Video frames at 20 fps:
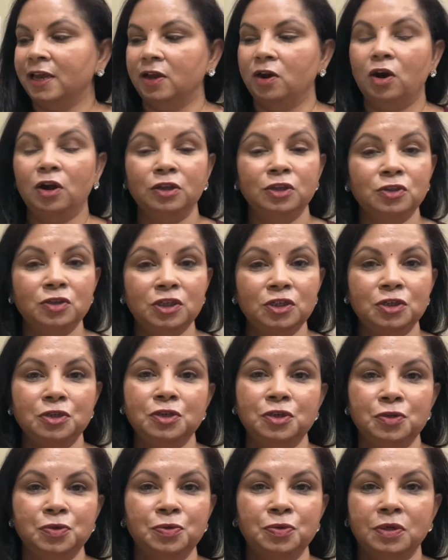All you need to
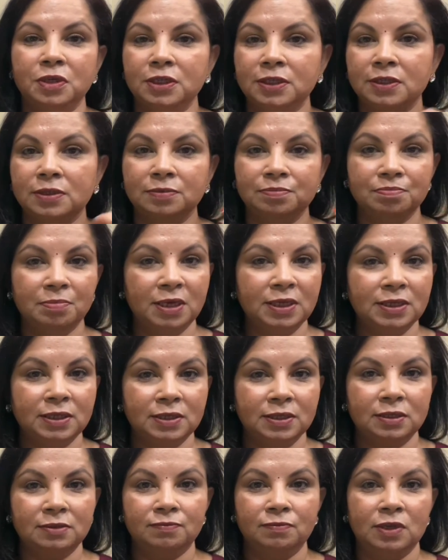do is
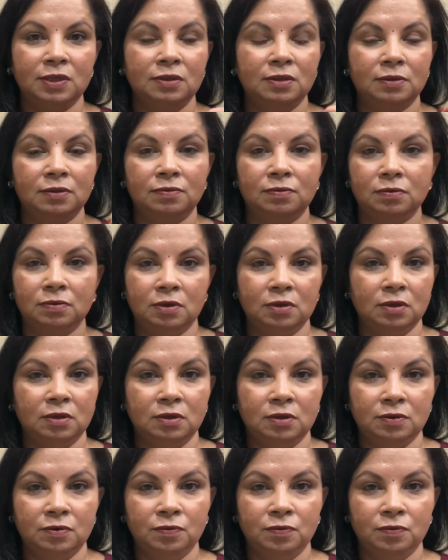mix with the